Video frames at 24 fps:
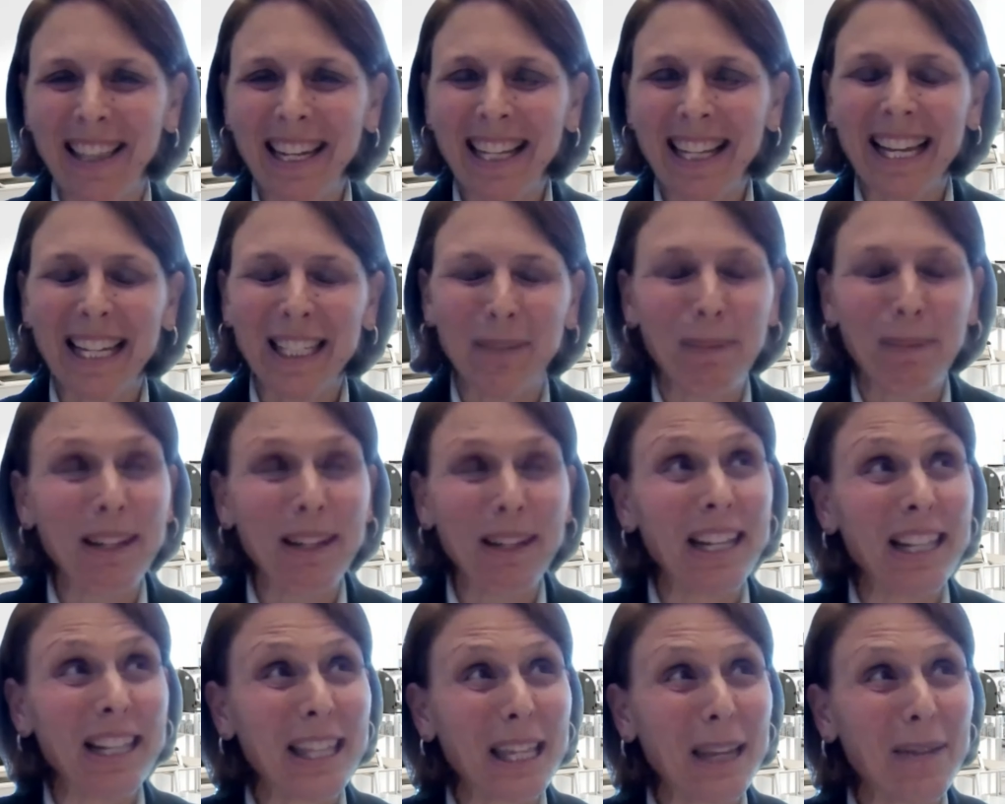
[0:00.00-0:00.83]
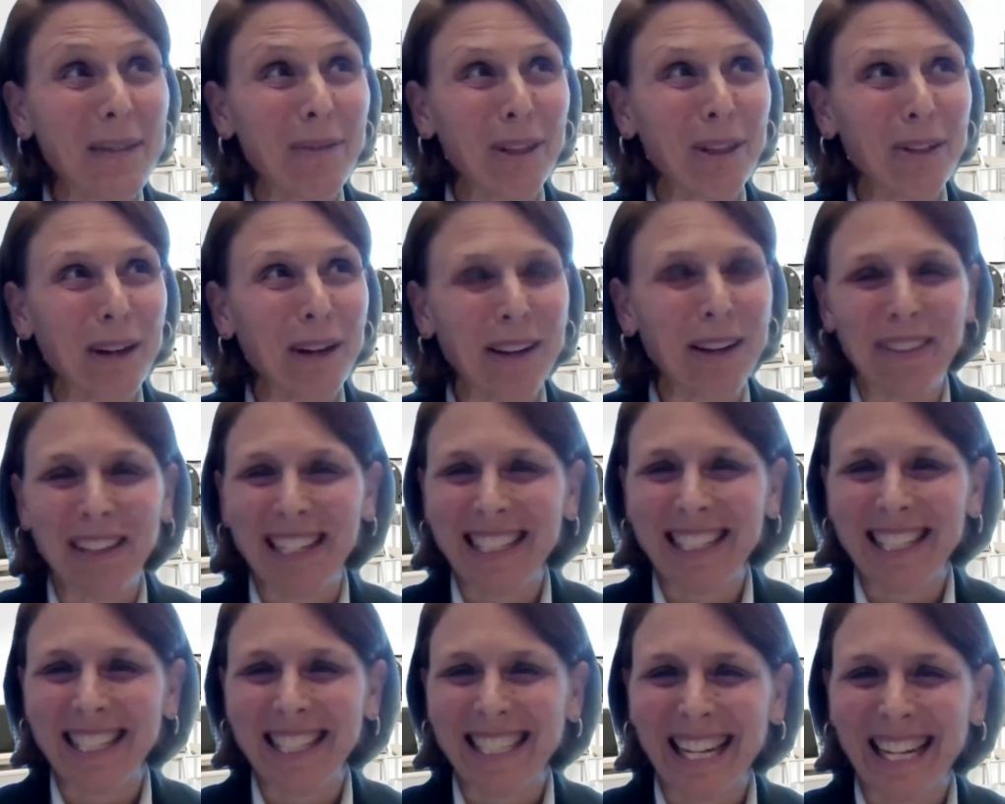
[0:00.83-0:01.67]
I think that's been a theme throughout
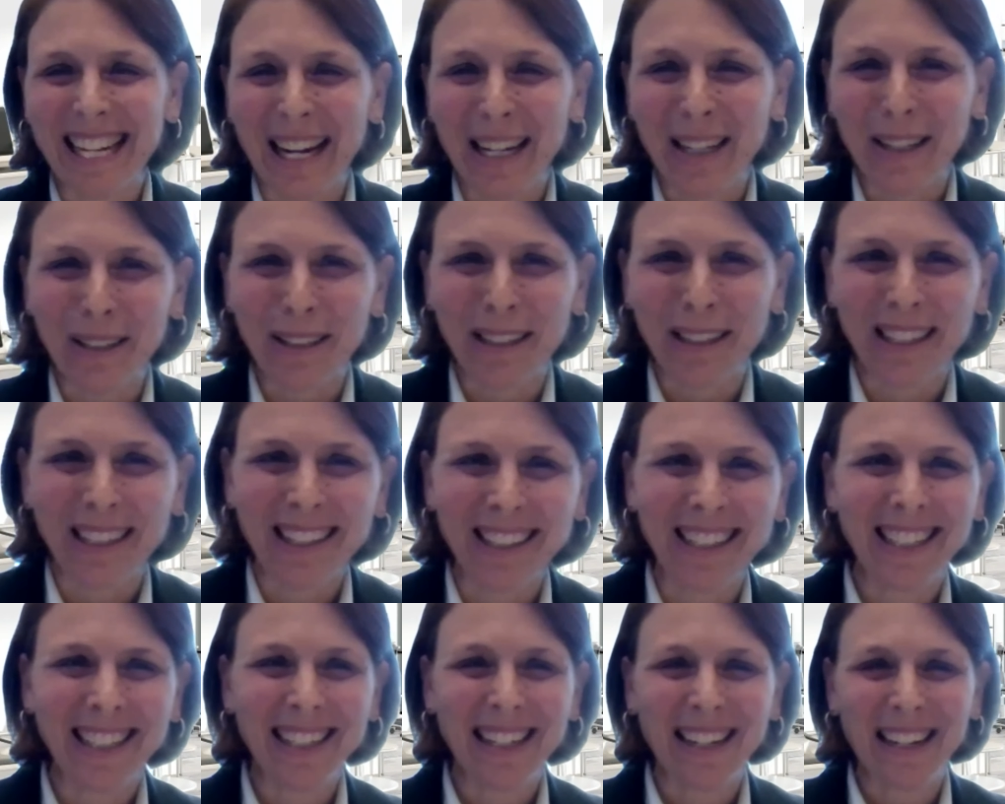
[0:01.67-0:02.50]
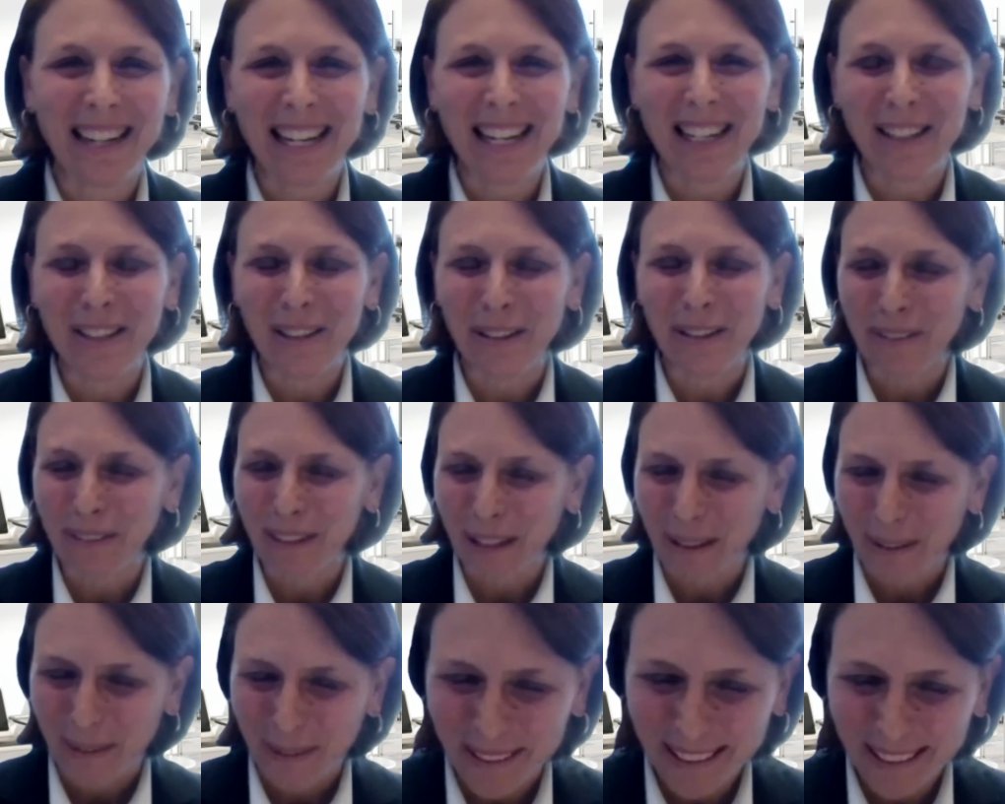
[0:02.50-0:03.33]
this entire
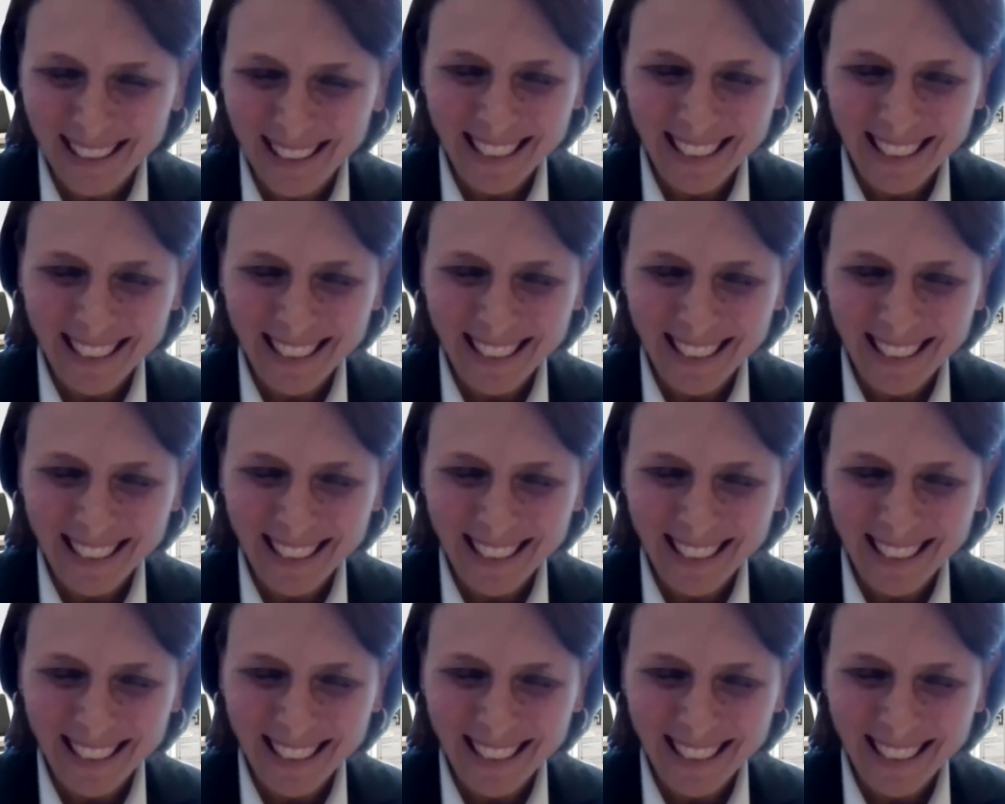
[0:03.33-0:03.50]
interview.